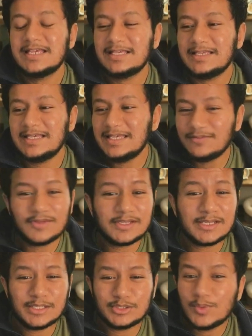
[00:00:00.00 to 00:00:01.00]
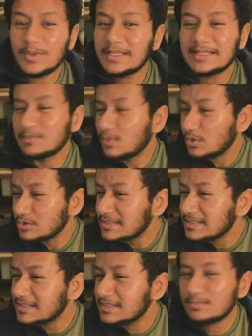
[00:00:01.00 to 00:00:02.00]
even doing the most
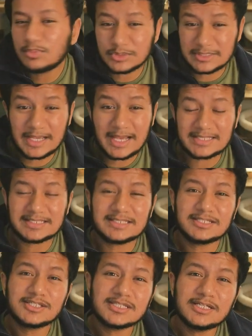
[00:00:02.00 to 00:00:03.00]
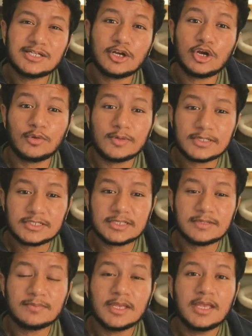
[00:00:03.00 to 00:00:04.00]
simple task. Just encourage them,
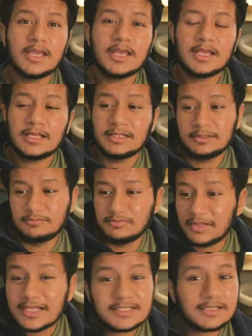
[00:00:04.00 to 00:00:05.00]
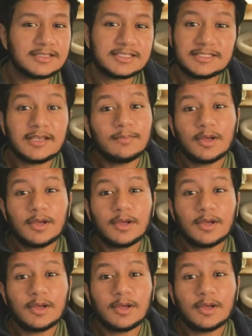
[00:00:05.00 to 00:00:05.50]
lessen the stigma